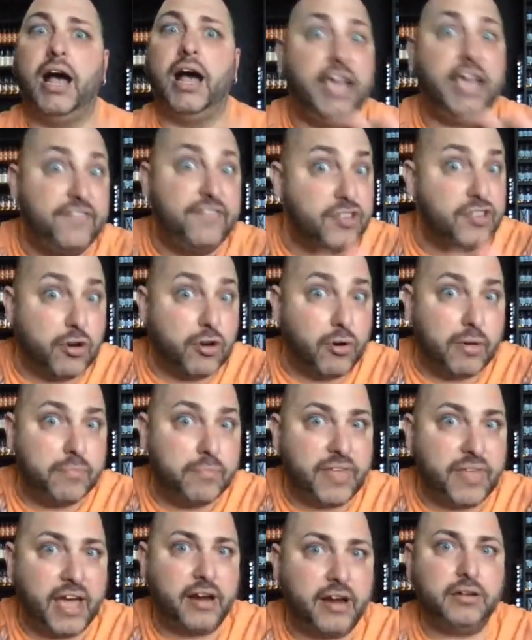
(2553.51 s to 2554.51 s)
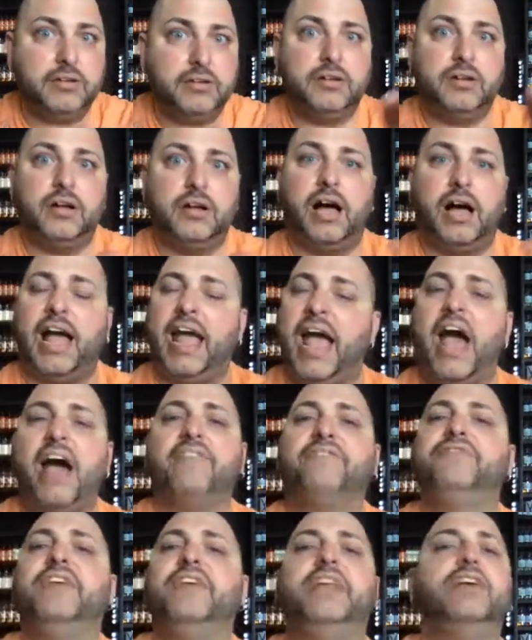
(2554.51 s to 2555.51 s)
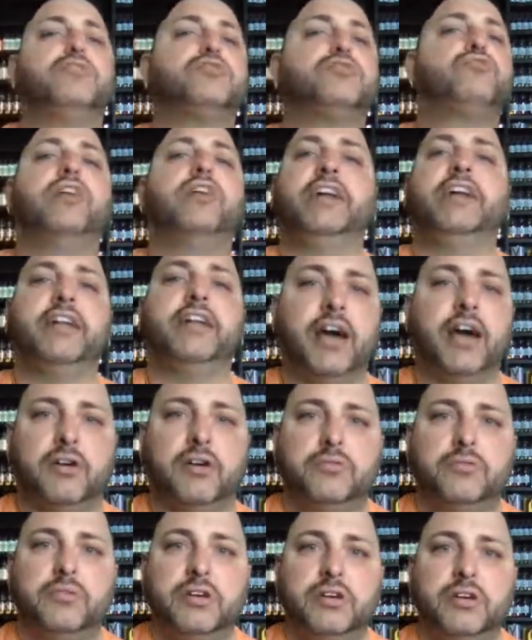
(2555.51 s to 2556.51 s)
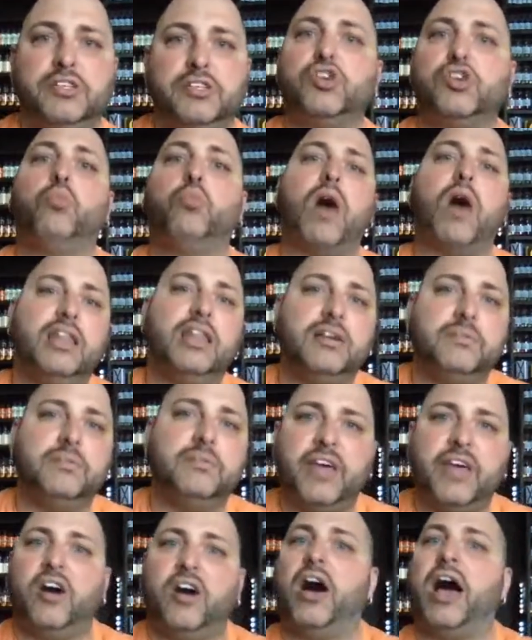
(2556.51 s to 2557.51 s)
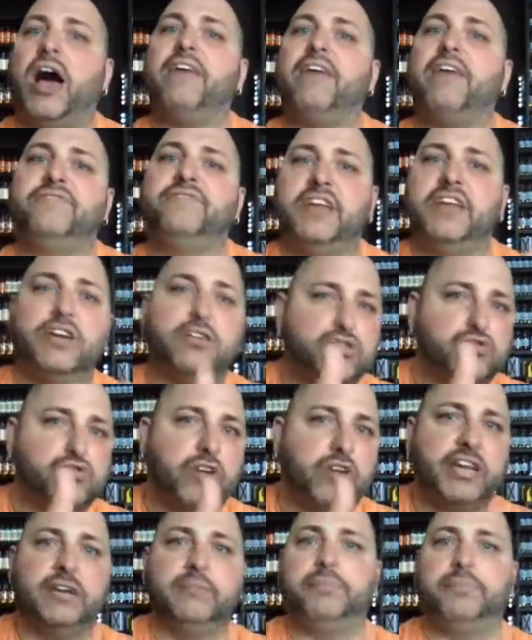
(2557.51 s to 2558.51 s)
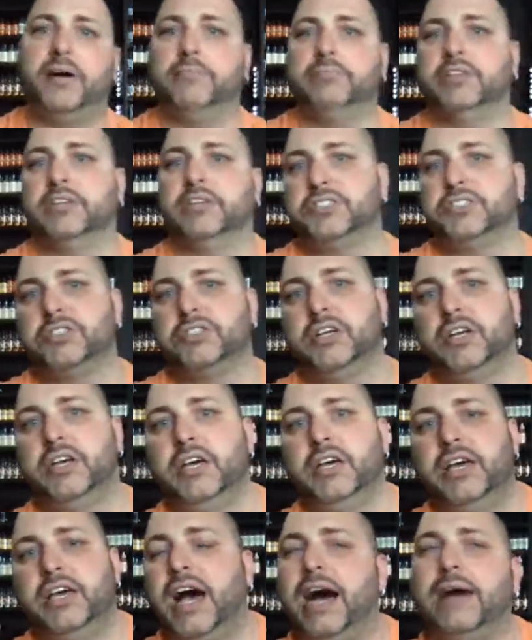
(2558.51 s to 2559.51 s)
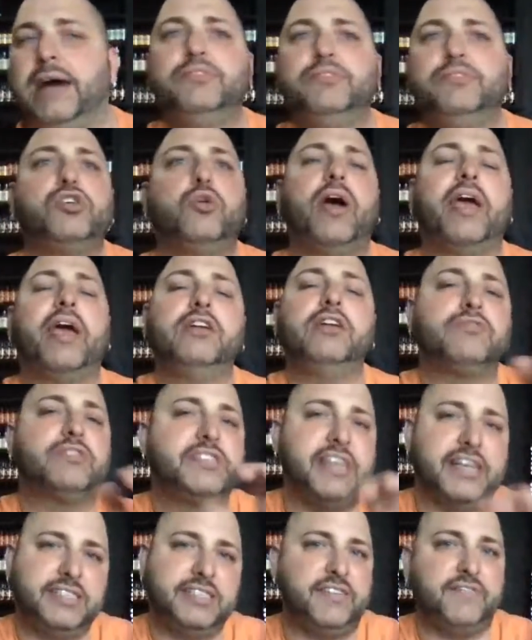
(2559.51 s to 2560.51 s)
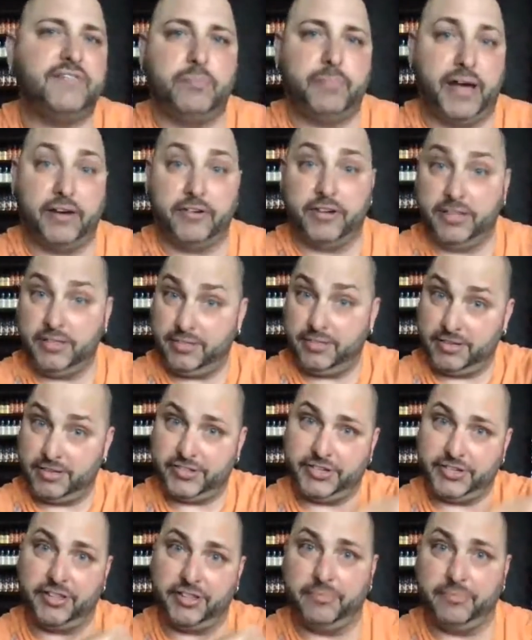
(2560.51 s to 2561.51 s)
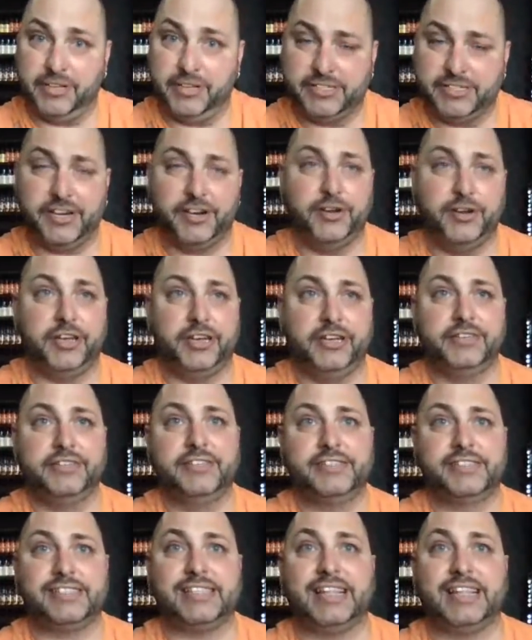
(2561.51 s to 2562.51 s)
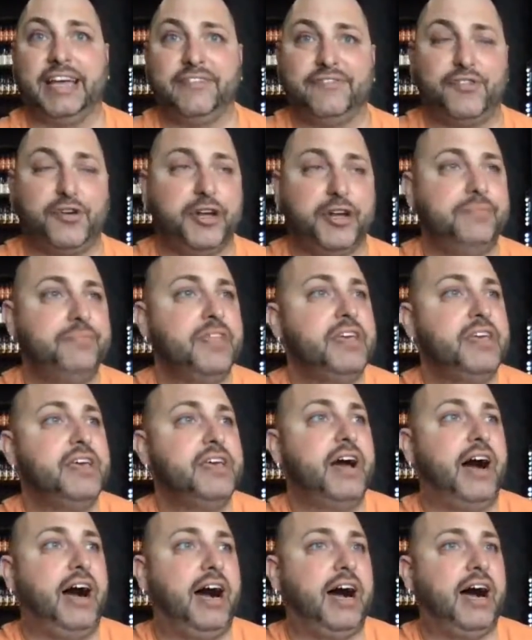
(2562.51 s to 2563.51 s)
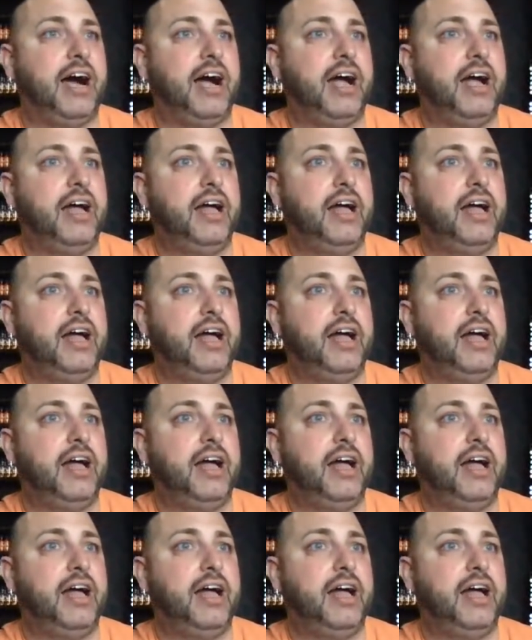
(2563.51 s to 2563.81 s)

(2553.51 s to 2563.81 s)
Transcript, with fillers: even though I'm there, I have videos ready to go. So while I'm there, I'll have videos ready to publish. I'm so anal retentive about it. There's another military slang for you. Uh,